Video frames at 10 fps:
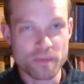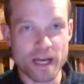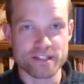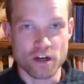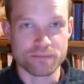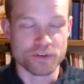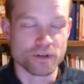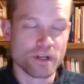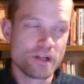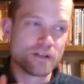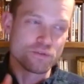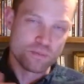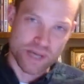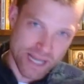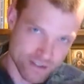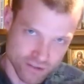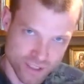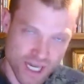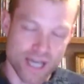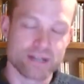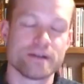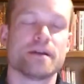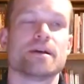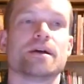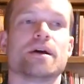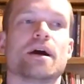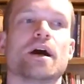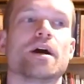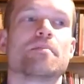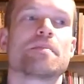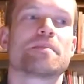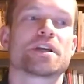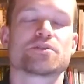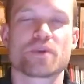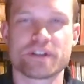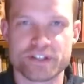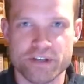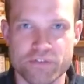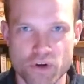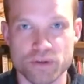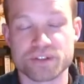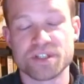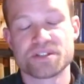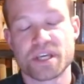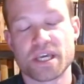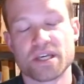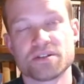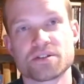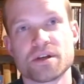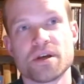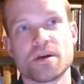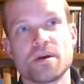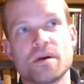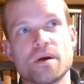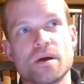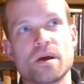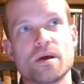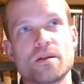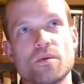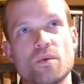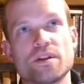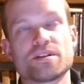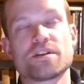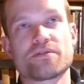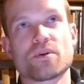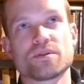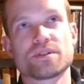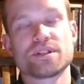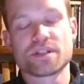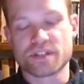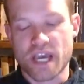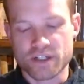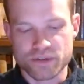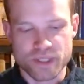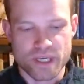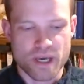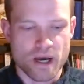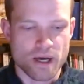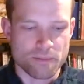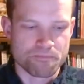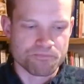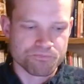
that's helpful through Paschal Tide, um, because one of the difficulties is uh, one of the difficulties is actually um,